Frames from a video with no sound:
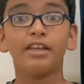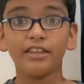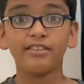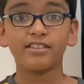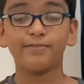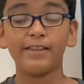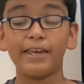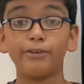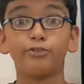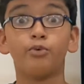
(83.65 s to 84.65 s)
in this
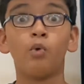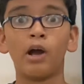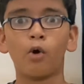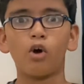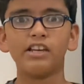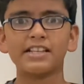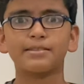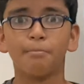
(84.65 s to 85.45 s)
village who are called as